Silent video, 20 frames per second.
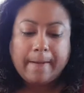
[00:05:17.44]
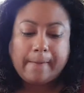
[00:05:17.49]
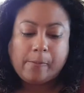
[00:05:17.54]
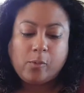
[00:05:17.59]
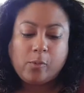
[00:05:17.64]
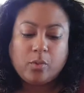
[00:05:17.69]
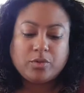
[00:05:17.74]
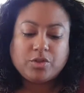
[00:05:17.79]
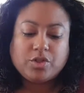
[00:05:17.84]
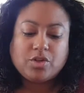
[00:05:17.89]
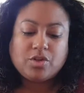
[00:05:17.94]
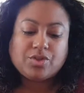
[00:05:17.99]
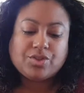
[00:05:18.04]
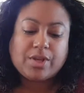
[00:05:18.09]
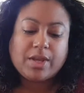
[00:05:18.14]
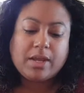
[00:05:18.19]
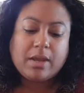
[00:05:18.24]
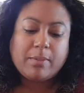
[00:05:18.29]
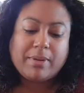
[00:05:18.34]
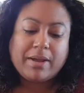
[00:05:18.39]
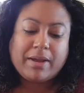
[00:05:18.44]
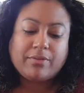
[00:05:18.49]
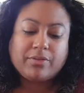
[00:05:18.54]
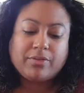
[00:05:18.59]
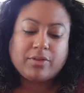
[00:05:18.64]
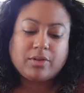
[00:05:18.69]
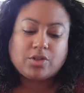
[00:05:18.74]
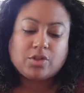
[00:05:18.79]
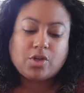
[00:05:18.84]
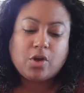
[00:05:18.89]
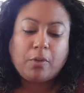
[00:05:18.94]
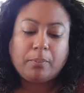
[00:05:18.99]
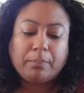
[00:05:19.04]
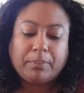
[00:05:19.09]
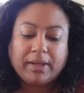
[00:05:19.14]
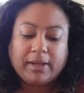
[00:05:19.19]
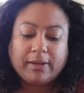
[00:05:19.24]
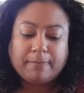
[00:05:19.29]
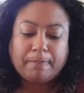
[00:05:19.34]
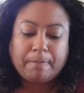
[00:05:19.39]
What would you say about the
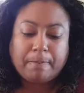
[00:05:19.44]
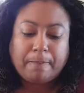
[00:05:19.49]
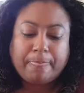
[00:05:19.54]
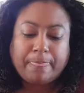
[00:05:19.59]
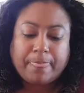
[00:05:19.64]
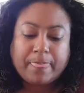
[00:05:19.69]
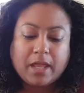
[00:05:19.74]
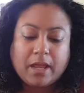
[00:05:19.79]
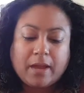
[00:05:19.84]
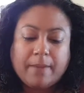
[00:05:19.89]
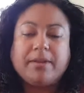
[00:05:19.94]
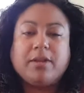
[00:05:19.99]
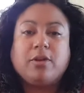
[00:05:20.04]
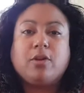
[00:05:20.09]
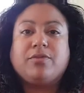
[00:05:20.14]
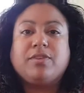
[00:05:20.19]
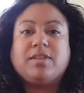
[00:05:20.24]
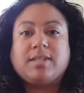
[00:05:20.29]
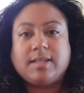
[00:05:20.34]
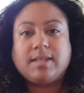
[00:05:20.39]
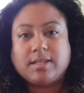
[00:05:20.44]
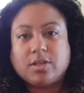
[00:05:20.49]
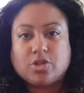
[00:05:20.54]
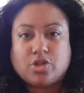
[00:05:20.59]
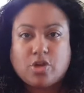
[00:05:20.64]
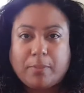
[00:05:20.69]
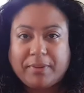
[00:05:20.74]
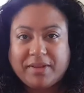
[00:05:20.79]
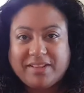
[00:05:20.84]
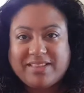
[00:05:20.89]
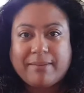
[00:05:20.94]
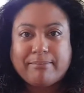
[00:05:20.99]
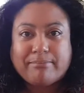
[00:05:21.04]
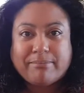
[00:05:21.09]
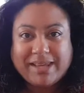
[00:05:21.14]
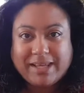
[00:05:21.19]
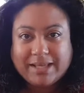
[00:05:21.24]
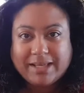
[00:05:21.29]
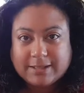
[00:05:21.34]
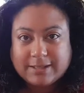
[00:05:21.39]
topping? I mean, obviously it's a topping that
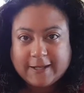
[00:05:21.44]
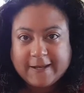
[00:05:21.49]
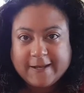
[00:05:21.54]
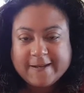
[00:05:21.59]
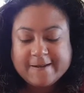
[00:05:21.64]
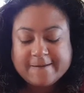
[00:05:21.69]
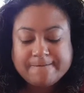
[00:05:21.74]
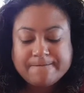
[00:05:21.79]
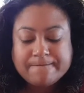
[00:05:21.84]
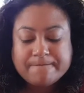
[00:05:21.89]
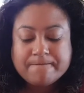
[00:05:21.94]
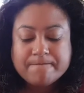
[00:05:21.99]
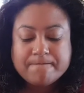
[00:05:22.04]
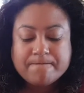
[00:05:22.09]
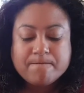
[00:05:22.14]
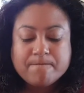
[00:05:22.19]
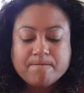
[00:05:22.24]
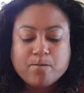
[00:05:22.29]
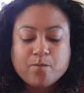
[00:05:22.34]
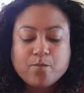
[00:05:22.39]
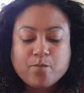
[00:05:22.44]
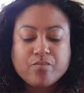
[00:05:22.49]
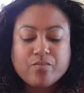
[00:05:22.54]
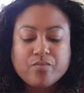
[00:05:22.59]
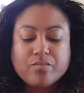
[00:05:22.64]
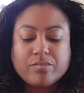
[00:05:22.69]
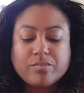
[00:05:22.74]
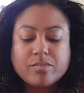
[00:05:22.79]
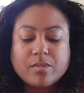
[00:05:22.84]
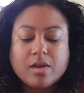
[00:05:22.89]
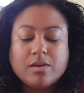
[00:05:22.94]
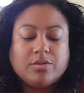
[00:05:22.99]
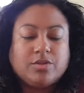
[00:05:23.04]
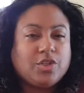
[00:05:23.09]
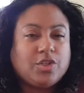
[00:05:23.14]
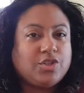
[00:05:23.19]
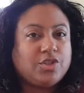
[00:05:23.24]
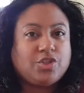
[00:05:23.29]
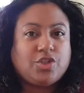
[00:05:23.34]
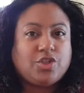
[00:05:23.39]
makes it. Do
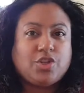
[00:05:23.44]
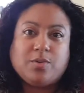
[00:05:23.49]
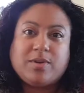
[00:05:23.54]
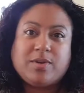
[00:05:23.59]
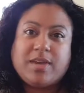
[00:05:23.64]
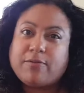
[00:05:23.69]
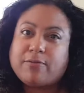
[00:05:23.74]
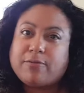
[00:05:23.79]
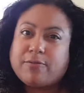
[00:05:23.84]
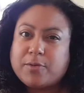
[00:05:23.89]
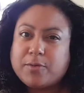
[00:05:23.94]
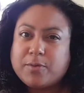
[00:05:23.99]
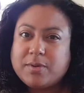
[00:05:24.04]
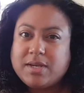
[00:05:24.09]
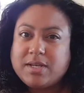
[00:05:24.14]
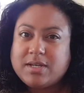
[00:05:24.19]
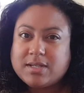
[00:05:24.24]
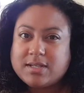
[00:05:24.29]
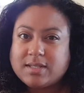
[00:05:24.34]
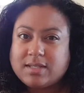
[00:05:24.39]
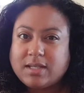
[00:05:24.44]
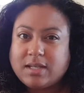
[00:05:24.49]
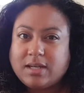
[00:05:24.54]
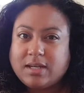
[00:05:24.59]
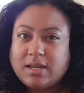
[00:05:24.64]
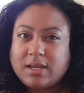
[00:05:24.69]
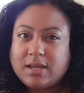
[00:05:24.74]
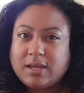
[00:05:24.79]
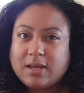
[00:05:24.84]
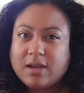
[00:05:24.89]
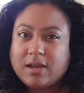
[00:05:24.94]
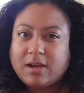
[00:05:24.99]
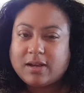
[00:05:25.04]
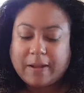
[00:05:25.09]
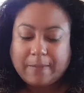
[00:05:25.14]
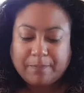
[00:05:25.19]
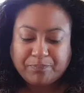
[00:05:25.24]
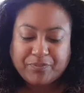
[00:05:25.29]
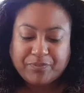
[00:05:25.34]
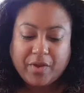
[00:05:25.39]
you get fruitiness in there?
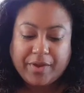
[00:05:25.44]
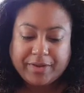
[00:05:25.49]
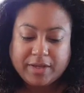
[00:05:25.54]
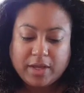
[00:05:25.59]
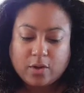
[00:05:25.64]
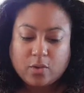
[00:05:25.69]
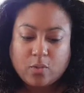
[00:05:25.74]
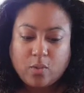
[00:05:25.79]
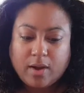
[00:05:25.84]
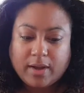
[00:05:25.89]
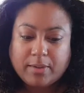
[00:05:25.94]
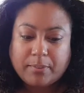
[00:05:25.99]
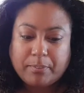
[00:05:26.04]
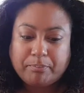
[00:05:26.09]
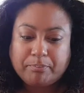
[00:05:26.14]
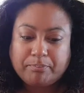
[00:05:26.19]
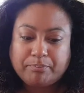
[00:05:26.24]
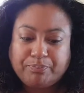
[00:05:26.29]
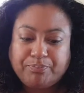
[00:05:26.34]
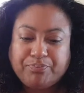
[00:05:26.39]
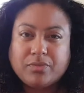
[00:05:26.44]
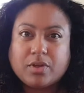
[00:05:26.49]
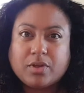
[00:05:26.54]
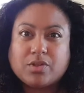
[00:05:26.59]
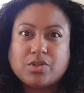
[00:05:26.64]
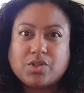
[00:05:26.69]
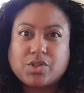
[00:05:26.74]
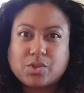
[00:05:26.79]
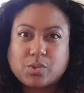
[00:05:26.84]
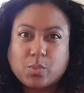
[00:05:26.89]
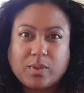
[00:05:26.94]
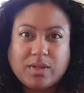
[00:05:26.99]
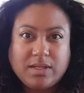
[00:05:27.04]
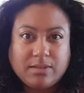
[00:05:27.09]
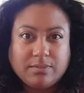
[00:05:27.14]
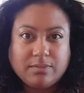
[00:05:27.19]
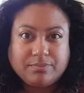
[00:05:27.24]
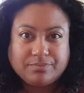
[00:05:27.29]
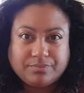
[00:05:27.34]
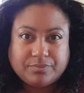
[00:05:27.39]
I get quite
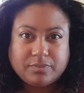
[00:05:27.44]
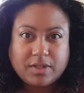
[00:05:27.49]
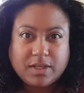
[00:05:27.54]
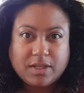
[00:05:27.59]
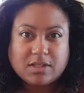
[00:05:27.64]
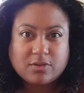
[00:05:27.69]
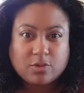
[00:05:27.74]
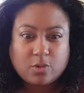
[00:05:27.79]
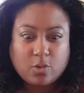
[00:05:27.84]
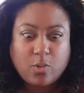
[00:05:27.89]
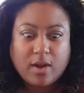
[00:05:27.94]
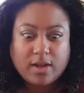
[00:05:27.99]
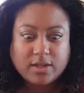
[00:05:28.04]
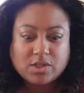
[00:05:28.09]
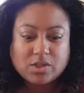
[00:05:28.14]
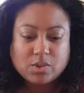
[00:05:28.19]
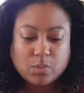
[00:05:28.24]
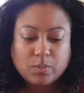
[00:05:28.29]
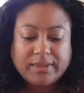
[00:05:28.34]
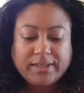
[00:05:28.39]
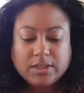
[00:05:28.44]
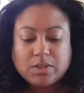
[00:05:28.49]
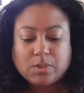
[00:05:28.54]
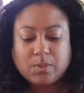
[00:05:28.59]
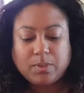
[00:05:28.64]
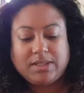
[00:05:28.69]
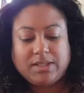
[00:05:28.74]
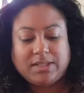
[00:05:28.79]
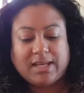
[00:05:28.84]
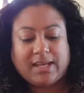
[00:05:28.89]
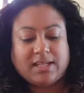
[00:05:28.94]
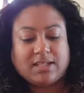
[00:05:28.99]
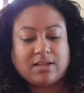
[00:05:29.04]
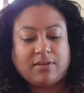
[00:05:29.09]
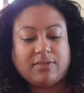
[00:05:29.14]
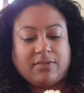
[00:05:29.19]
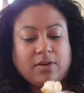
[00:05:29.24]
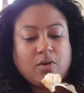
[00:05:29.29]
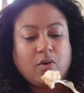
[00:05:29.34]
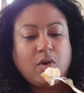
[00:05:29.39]
sweet. It's quite a sweet taste, I
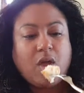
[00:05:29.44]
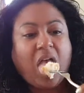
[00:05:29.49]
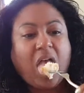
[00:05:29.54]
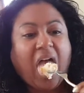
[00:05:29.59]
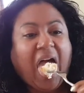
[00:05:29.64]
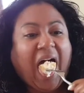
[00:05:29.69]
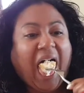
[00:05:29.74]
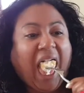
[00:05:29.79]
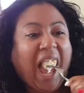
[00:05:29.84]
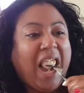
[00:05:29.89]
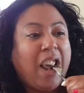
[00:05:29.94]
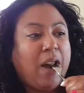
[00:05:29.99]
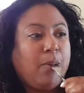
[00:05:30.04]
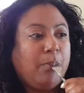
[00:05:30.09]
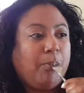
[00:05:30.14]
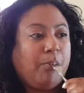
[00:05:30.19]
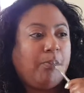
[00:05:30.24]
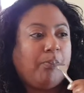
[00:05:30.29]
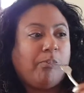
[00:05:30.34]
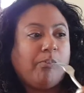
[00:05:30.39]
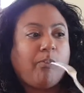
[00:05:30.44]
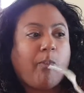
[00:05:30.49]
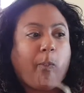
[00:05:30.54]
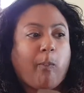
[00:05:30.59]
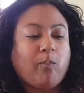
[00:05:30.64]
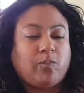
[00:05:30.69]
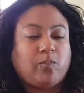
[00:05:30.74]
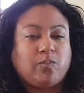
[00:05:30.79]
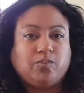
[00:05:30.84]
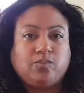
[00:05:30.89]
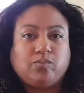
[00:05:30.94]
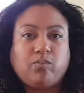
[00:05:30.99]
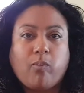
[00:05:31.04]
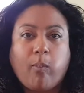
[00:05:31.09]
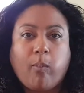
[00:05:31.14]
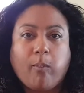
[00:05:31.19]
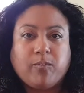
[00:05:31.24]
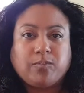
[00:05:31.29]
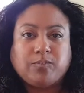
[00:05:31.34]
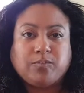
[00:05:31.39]
feel. It is a very sweet taste. I think I'll have to try a
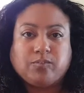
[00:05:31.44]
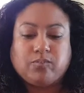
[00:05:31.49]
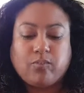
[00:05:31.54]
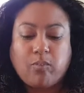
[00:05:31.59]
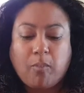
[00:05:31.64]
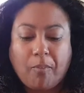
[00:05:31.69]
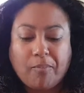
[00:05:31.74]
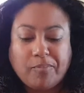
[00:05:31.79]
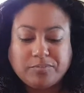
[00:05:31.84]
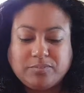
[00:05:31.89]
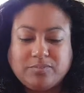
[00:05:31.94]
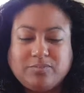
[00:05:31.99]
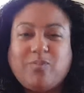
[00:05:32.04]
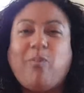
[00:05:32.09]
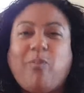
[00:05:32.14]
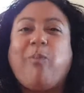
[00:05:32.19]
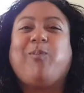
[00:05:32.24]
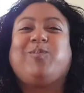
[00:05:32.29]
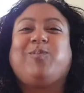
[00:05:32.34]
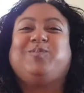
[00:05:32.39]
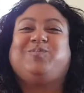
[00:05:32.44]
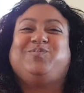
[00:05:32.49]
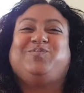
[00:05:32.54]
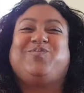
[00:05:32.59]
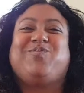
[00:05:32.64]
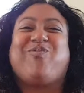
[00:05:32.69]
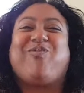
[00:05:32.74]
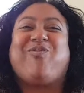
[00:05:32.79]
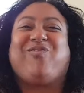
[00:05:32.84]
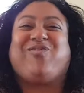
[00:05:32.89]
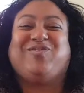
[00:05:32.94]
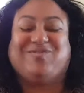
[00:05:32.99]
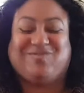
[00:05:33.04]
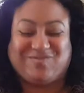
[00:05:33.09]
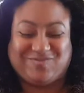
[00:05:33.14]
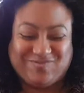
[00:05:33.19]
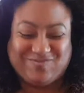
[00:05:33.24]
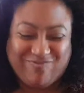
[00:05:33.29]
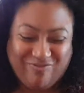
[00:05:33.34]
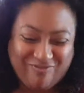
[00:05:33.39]
little bit more just to make sure.
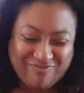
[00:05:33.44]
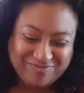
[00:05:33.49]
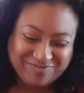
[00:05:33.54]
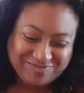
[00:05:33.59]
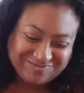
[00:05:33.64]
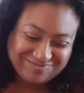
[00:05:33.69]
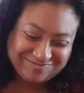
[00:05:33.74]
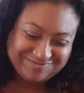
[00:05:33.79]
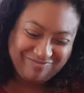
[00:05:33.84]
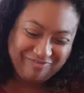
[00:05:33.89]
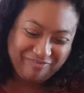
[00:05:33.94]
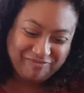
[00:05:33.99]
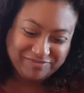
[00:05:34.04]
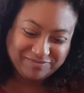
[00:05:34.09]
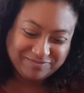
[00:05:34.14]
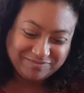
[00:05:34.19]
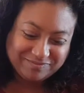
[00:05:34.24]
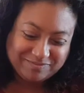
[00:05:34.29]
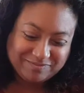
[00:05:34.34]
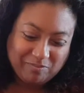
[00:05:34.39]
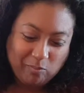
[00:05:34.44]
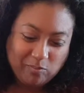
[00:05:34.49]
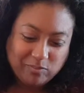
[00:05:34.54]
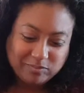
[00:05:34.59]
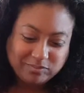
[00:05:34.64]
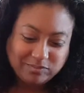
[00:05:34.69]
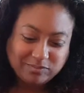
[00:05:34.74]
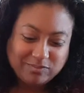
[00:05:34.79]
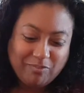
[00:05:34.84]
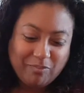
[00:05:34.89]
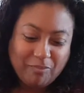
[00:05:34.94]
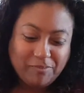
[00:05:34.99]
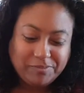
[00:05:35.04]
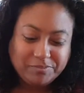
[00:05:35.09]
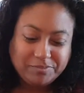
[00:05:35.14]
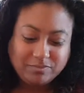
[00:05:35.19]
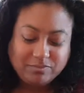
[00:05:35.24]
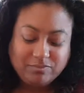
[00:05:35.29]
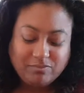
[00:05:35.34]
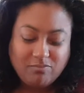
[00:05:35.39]
No, that is good.
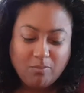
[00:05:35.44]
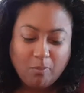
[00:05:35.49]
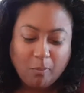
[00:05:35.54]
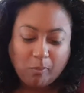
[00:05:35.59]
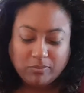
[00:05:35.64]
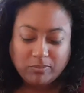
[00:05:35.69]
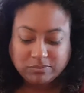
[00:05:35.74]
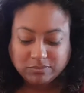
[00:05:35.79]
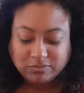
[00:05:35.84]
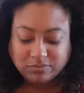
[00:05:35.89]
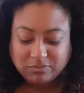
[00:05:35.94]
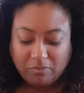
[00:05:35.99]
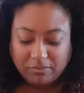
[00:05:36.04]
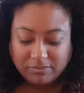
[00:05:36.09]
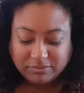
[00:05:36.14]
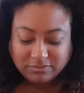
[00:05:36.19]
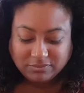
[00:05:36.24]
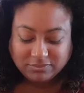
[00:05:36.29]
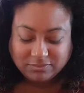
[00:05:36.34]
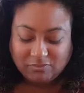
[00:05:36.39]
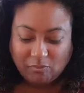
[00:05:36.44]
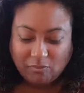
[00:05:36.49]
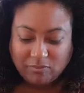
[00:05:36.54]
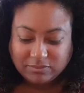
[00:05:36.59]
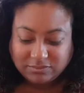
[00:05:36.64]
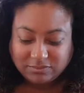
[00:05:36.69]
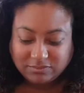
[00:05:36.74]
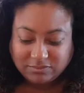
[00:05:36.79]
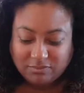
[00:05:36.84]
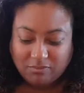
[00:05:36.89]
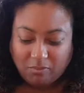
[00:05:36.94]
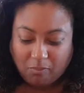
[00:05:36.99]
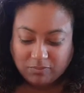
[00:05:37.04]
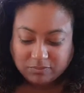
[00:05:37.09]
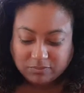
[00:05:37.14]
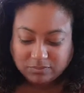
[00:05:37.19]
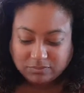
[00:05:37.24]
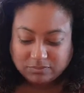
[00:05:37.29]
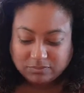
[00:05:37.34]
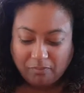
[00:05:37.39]
I'm kidding. We'll move on to the next one. But
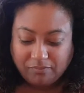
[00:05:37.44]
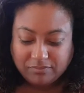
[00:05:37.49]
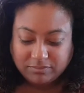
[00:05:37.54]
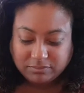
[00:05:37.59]
that is